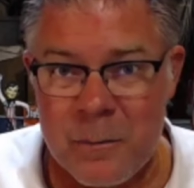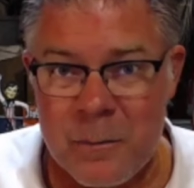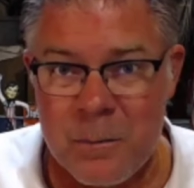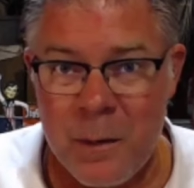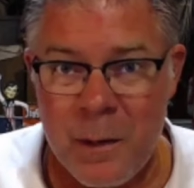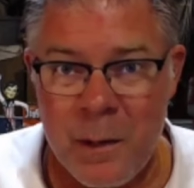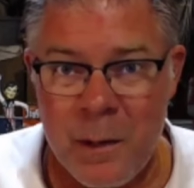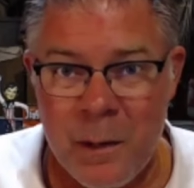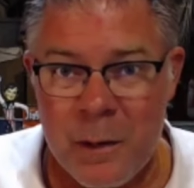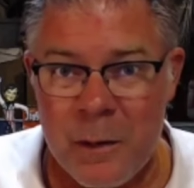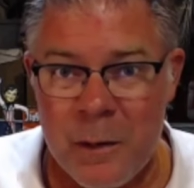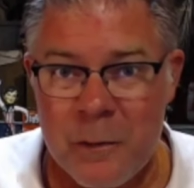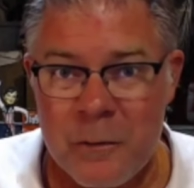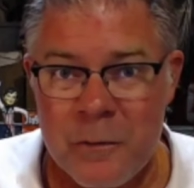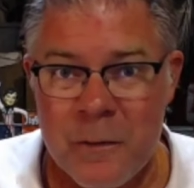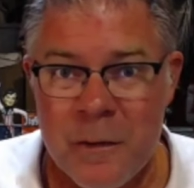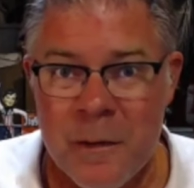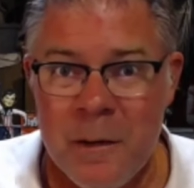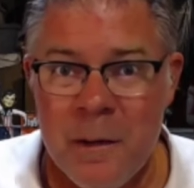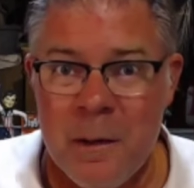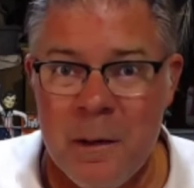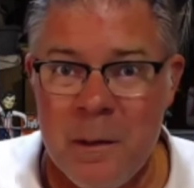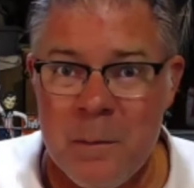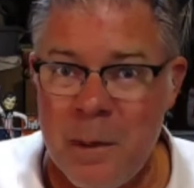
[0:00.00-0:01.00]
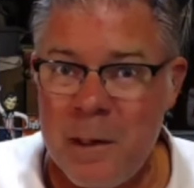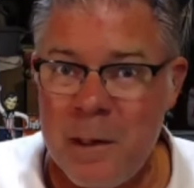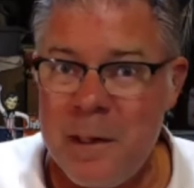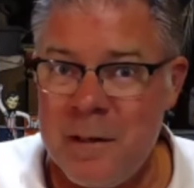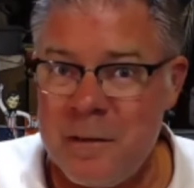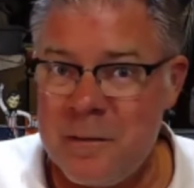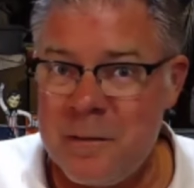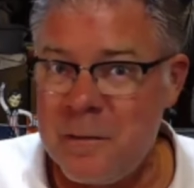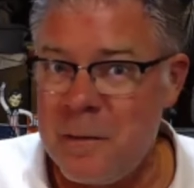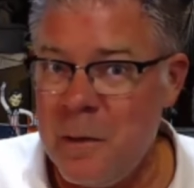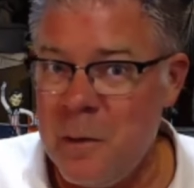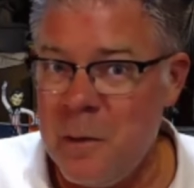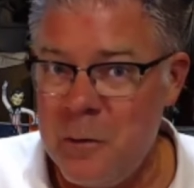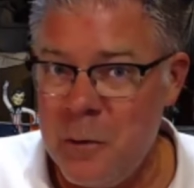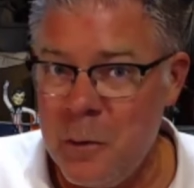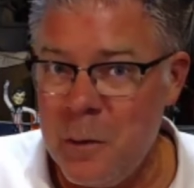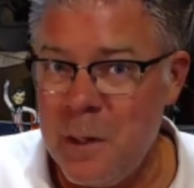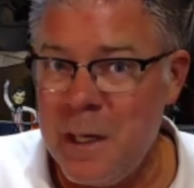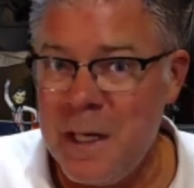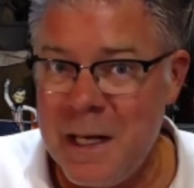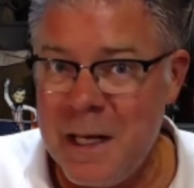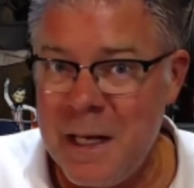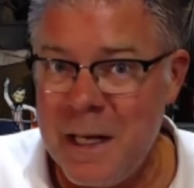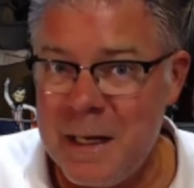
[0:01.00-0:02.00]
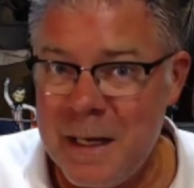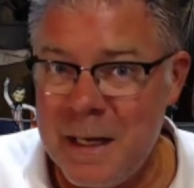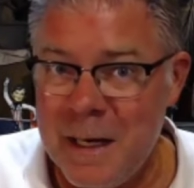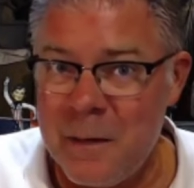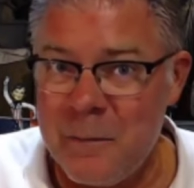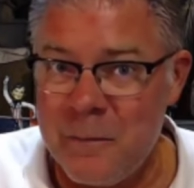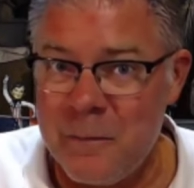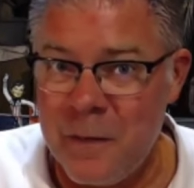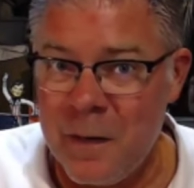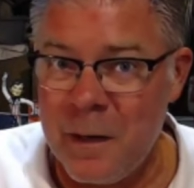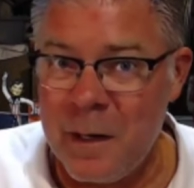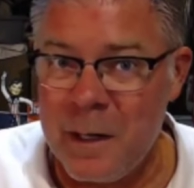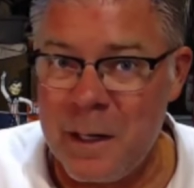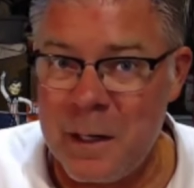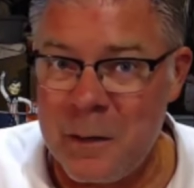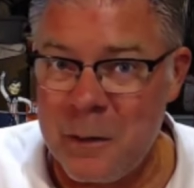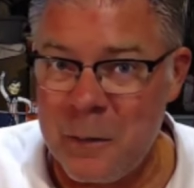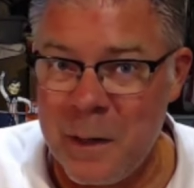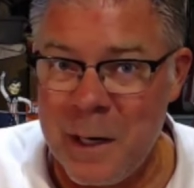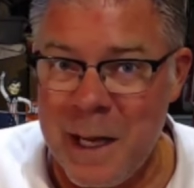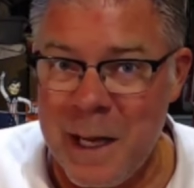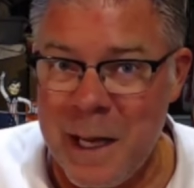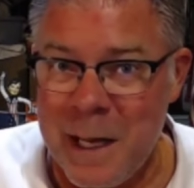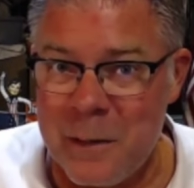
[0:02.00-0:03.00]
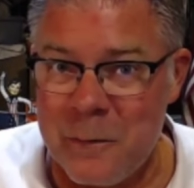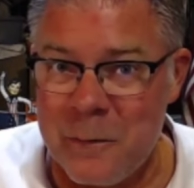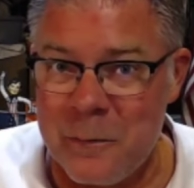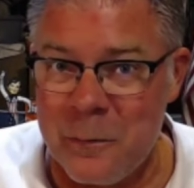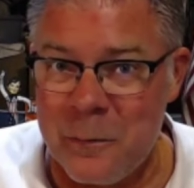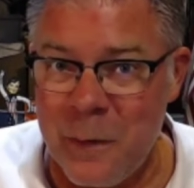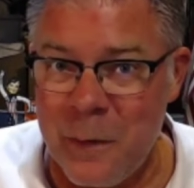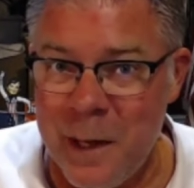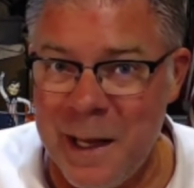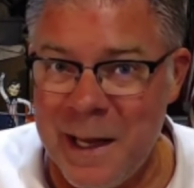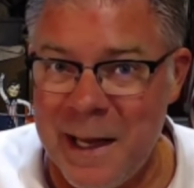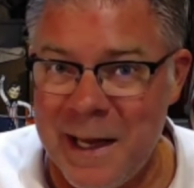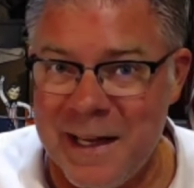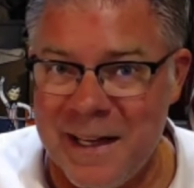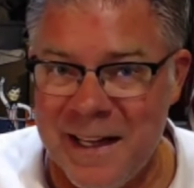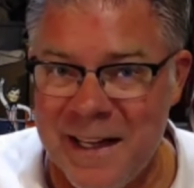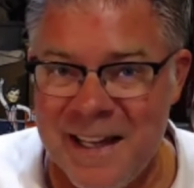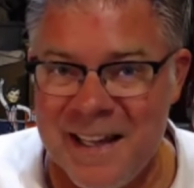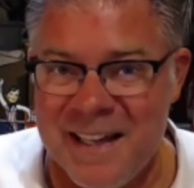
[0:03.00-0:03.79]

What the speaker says: bills, but he's doing it in a very creative way.